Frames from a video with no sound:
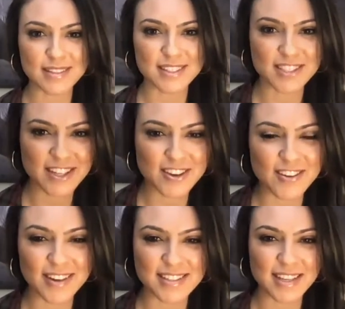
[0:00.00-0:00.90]
to do
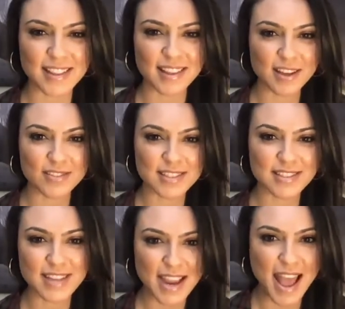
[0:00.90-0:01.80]
because I love to
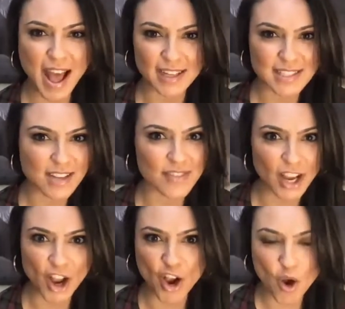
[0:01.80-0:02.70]
stay active
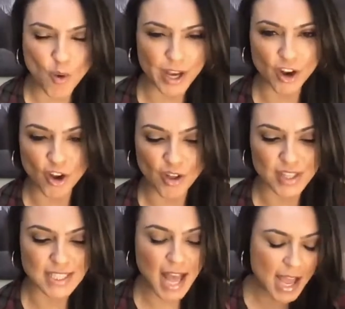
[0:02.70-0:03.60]
and going all the
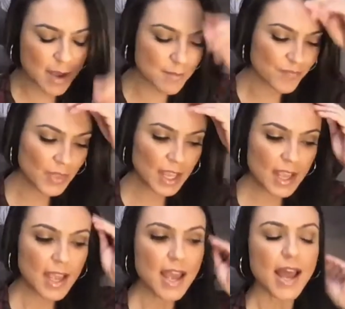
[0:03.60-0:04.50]
time.
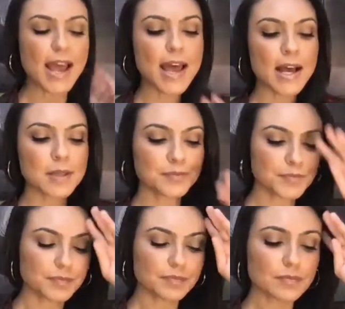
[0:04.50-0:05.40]
And
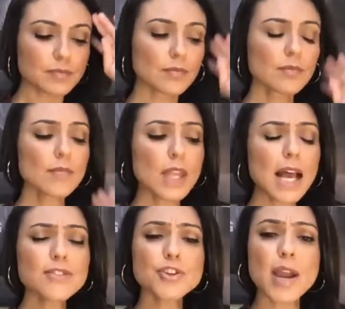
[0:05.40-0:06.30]

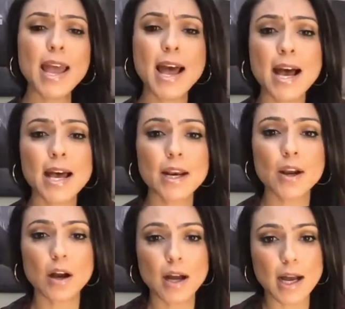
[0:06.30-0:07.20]
after I had
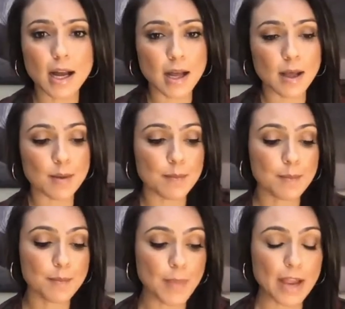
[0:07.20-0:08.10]

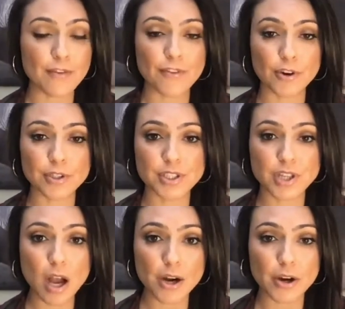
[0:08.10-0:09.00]
my first
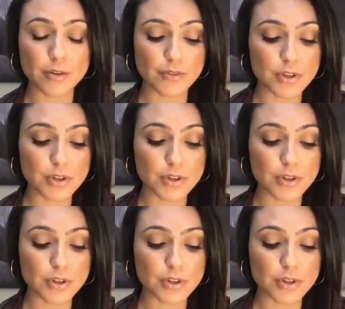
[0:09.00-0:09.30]
daughter,